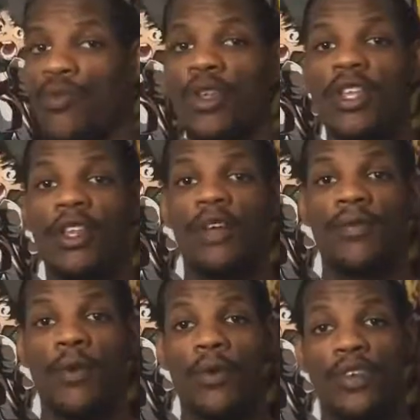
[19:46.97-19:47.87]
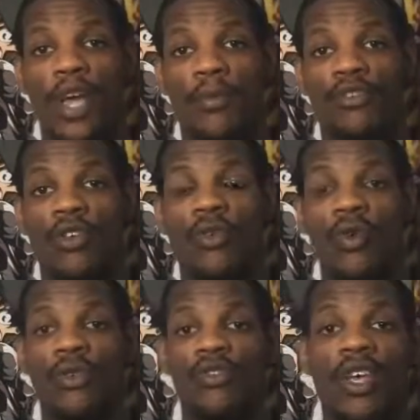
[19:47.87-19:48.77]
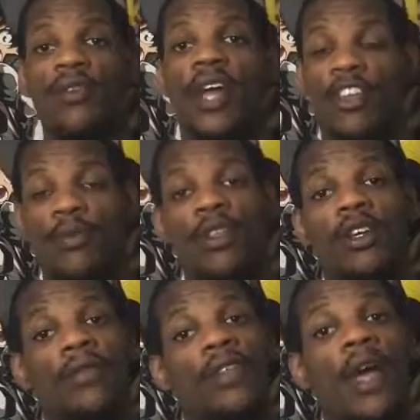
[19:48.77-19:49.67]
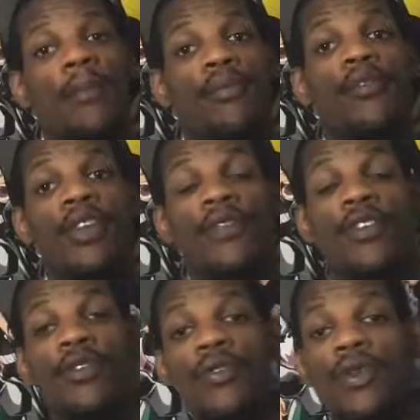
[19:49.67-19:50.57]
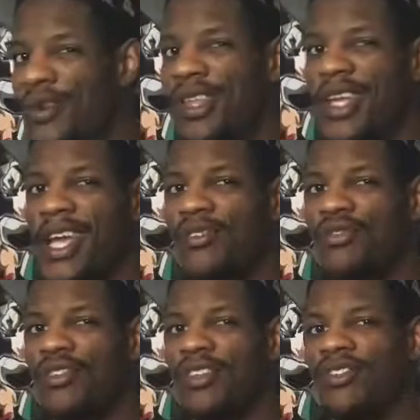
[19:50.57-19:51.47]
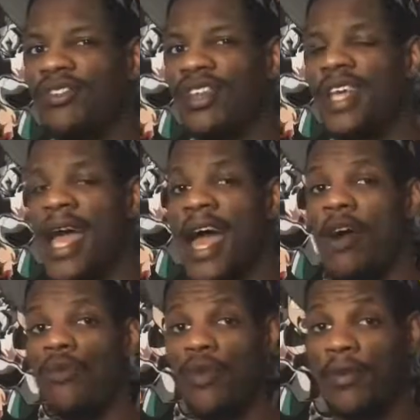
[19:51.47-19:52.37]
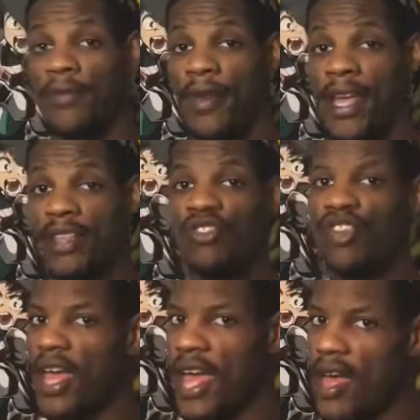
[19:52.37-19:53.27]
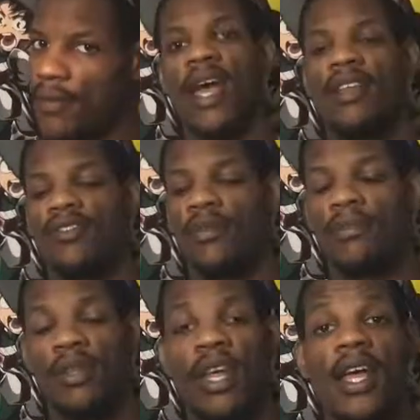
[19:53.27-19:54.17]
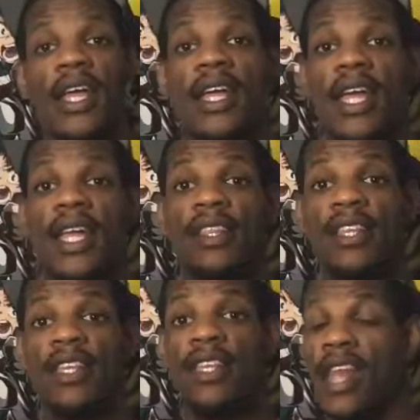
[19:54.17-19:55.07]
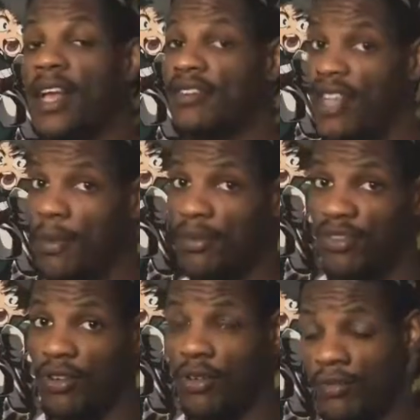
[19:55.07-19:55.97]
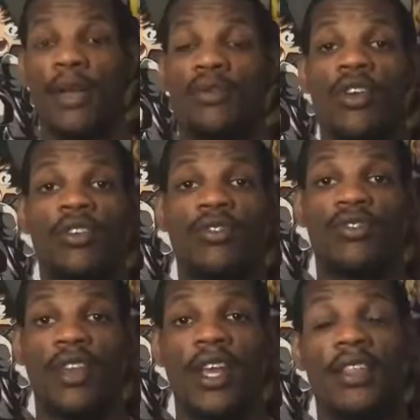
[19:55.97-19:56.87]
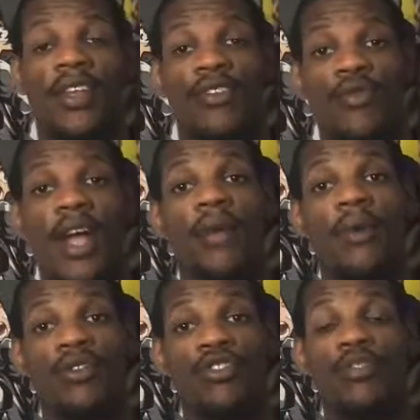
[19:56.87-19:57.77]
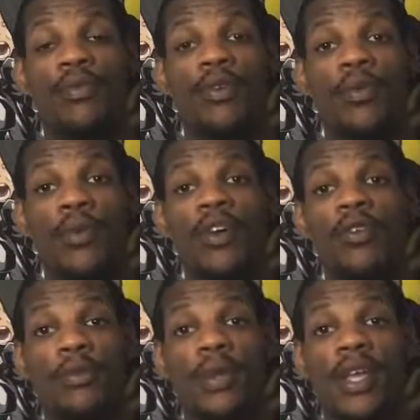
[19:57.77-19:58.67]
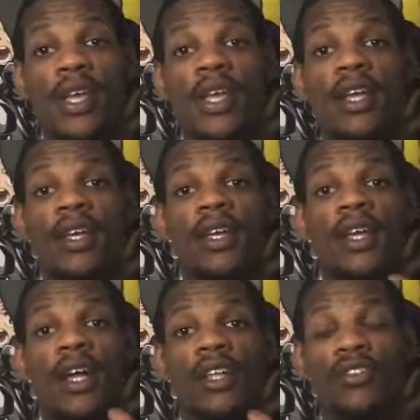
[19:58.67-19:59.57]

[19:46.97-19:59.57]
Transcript: Really looking forward to episode 107. You guys be looking for that preview. Really interested to see how Revenge F has a play in the next episode. It was also stated that Dragon Ball Super will be a